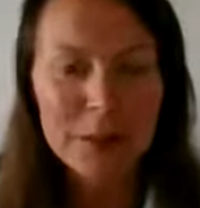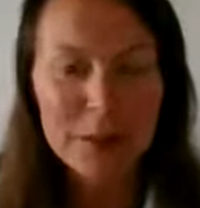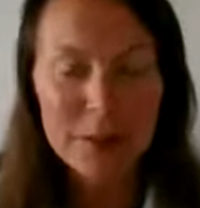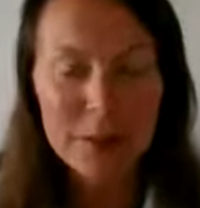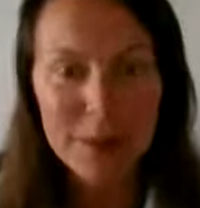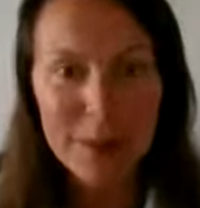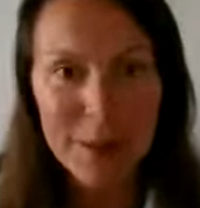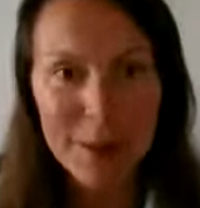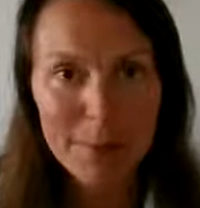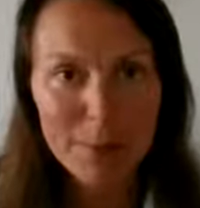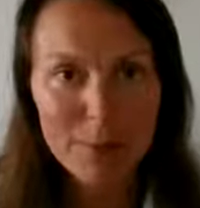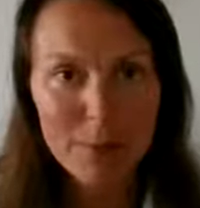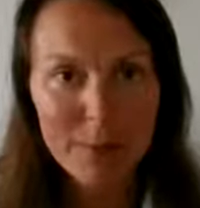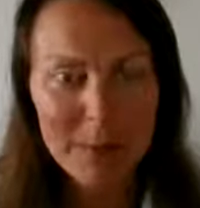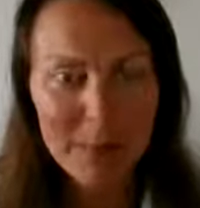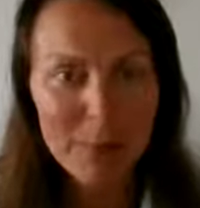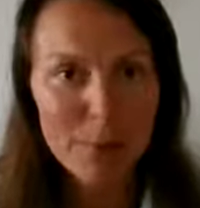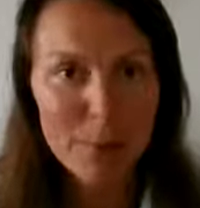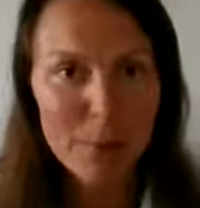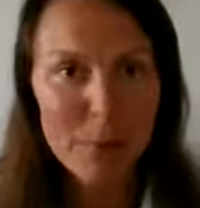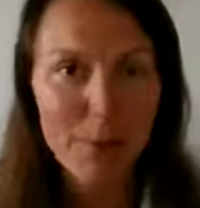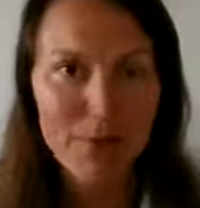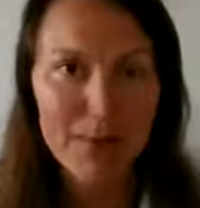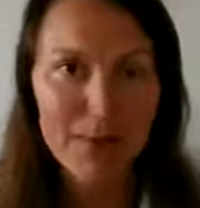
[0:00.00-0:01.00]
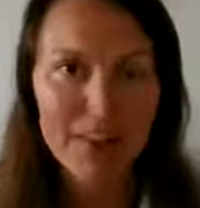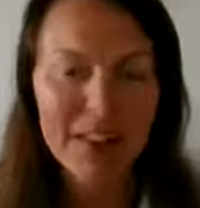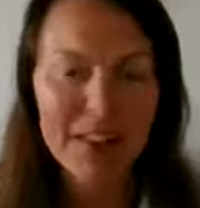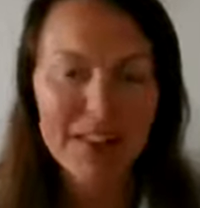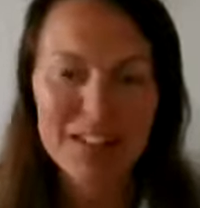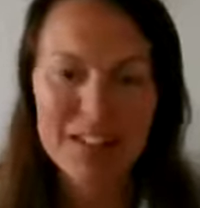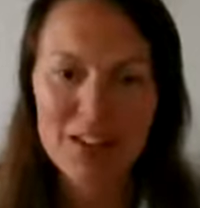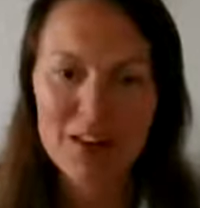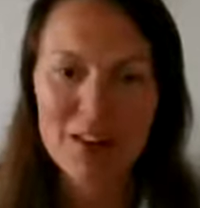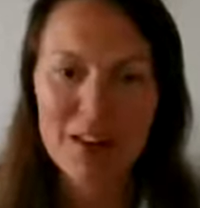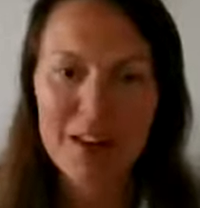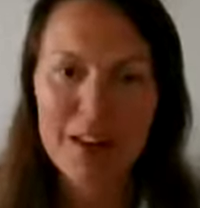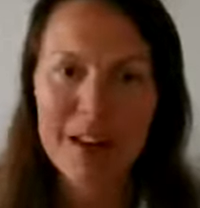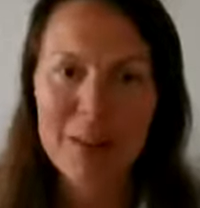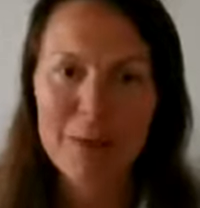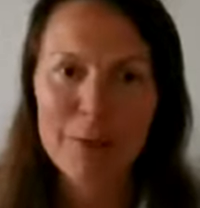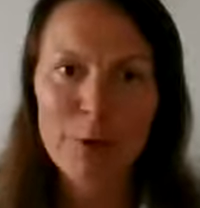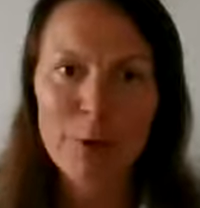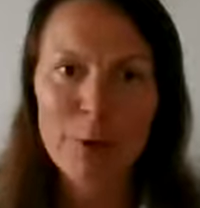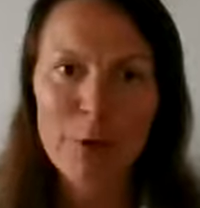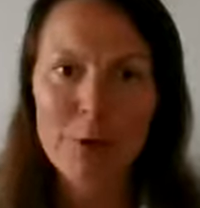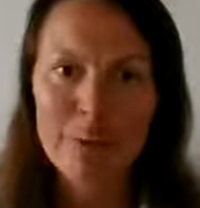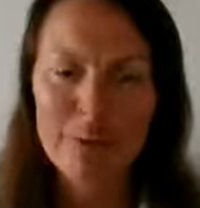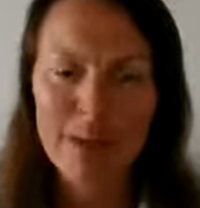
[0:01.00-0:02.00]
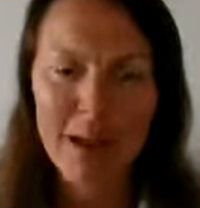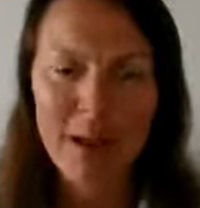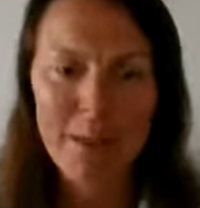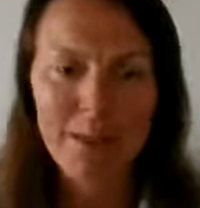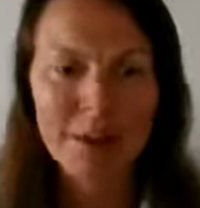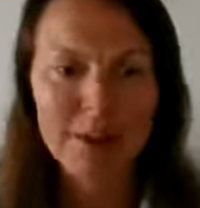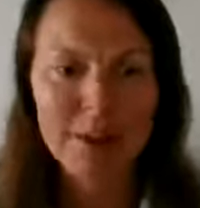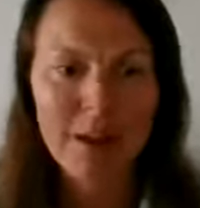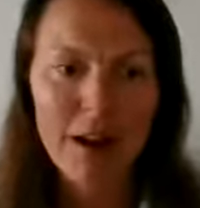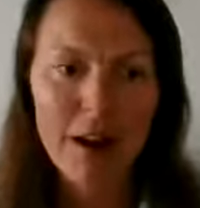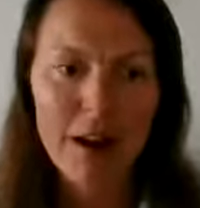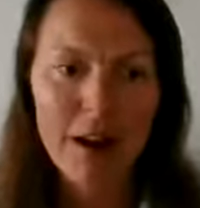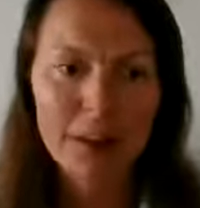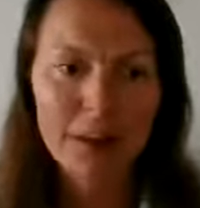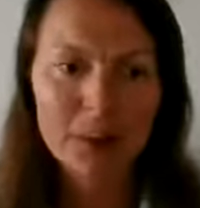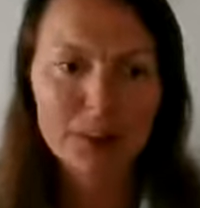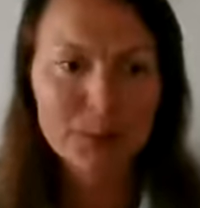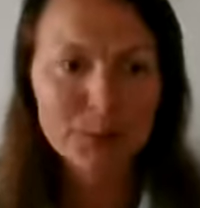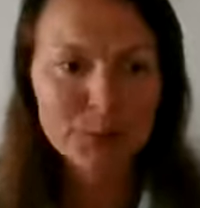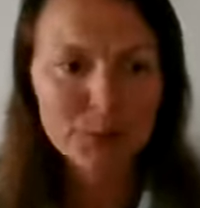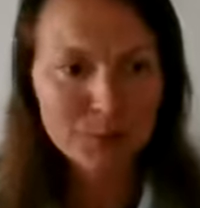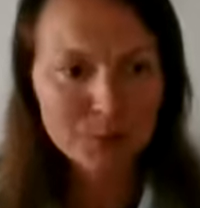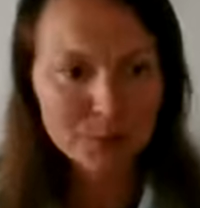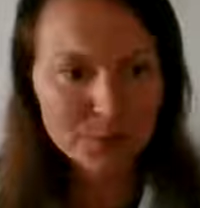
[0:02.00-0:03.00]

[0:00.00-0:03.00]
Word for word: remember the important things in our life, who our family are.